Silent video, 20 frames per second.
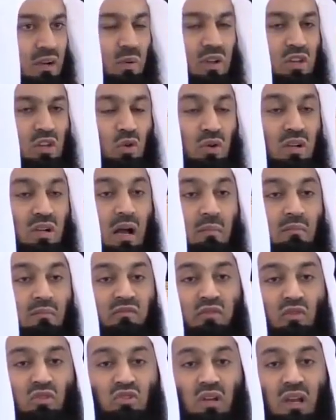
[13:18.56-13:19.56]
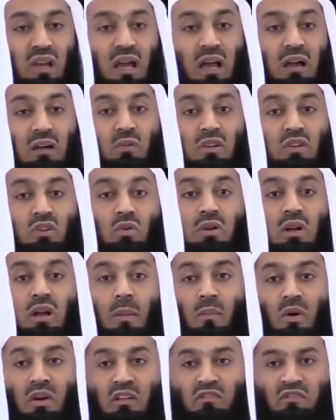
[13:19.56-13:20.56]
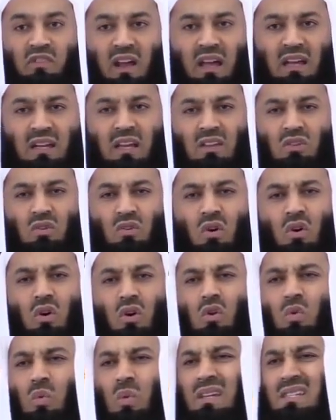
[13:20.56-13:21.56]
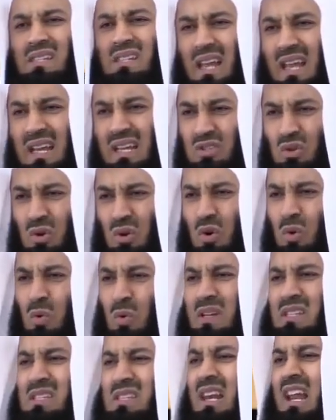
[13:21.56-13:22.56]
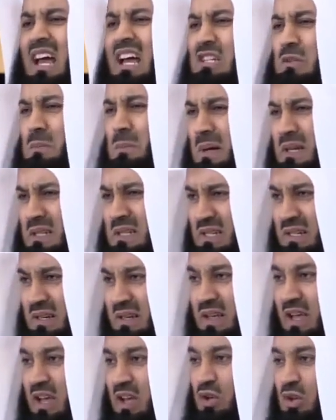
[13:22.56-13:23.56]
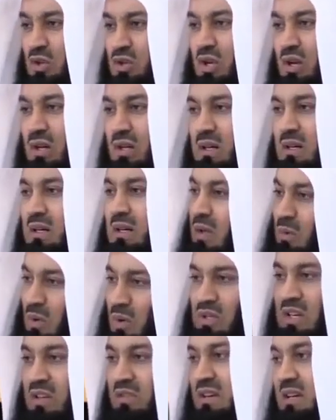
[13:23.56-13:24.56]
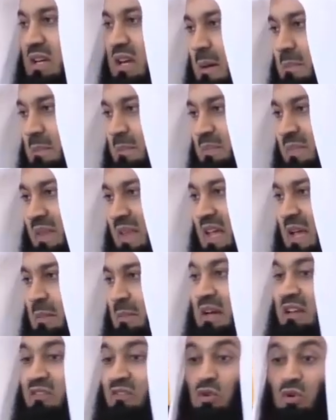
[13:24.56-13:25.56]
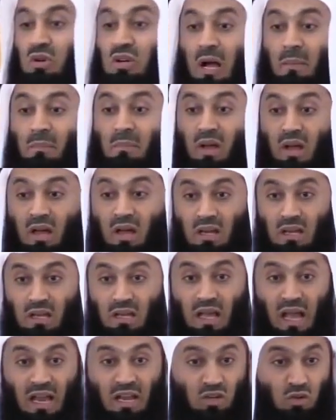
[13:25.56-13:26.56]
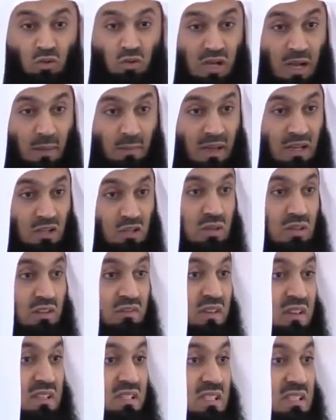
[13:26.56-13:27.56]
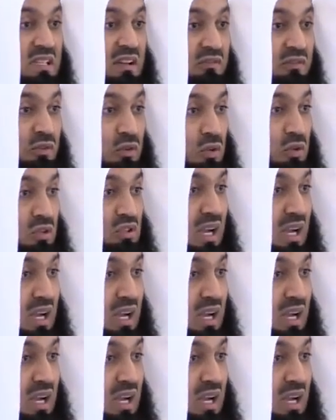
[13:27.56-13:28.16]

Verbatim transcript: When you come for Salah, when you come on a Friday, you're always late. You're always the last person. Your children, they won't even come. But if you come early and you come into the first saf, or you